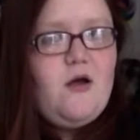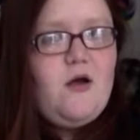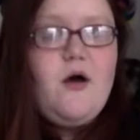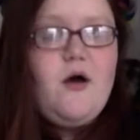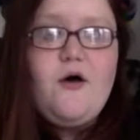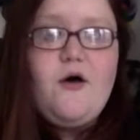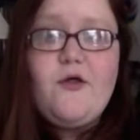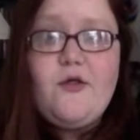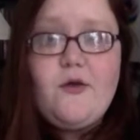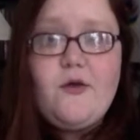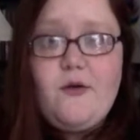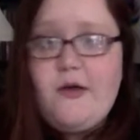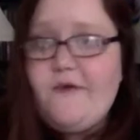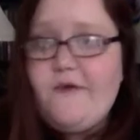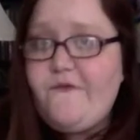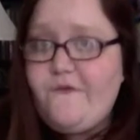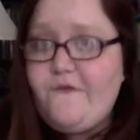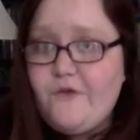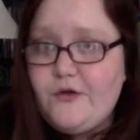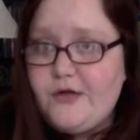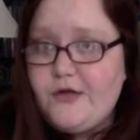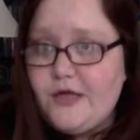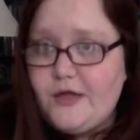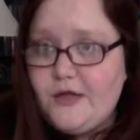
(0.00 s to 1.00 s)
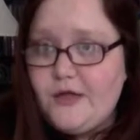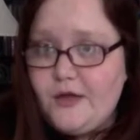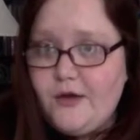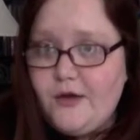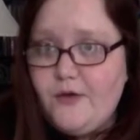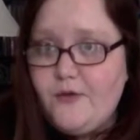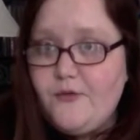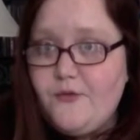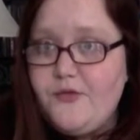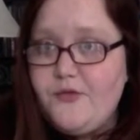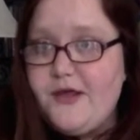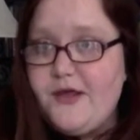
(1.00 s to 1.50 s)
although I fully
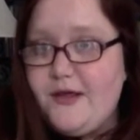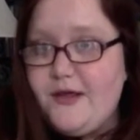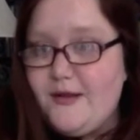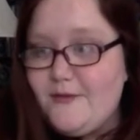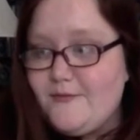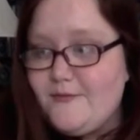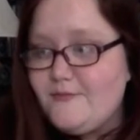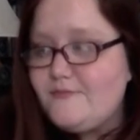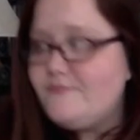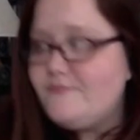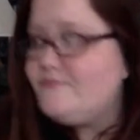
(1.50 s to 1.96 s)
know that